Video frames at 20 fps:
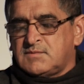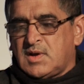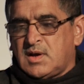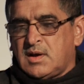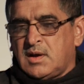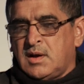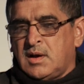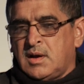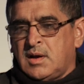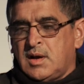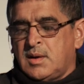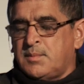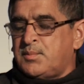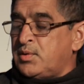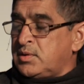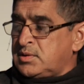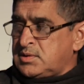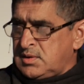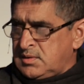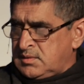
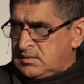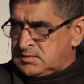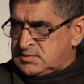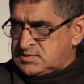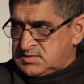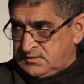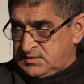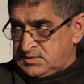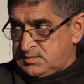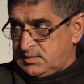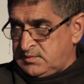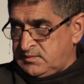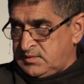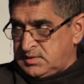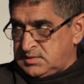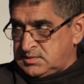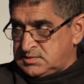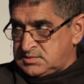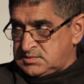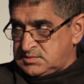appointing service
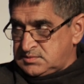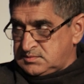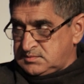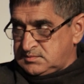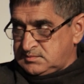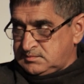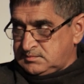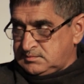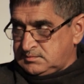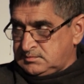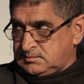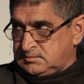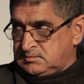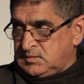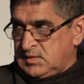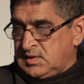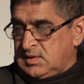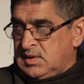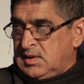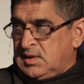providers,
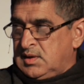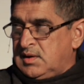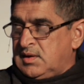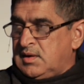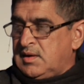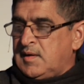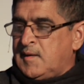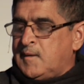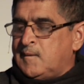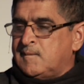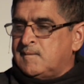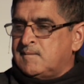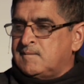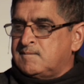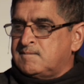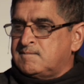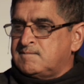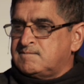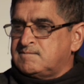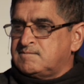
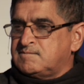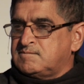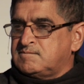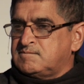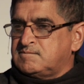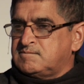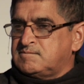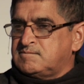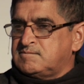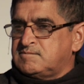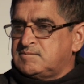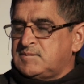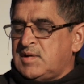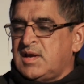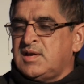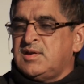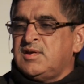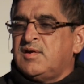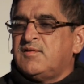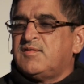and
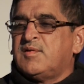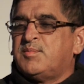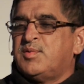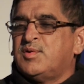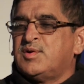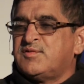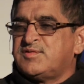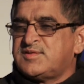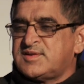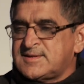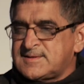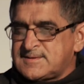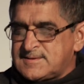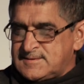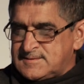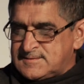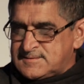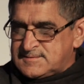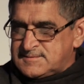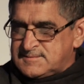you have a board of
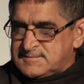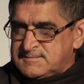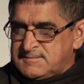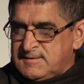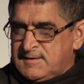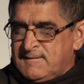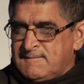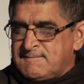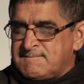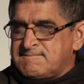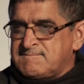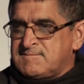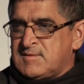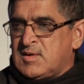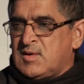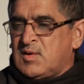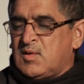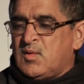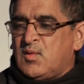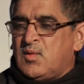trustees,
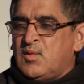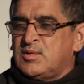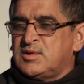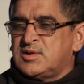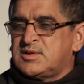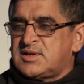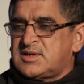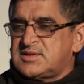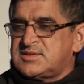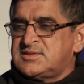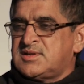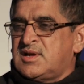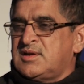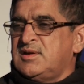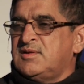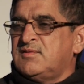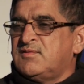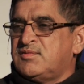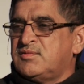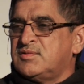all the trustees are
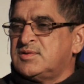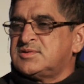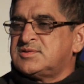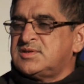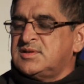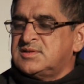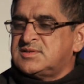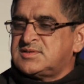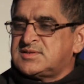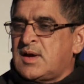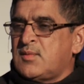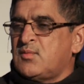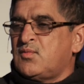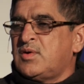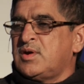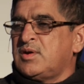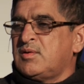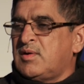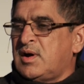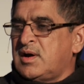influenced in some
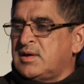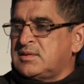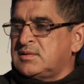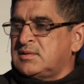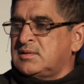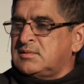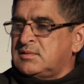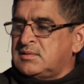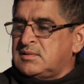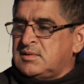way or other,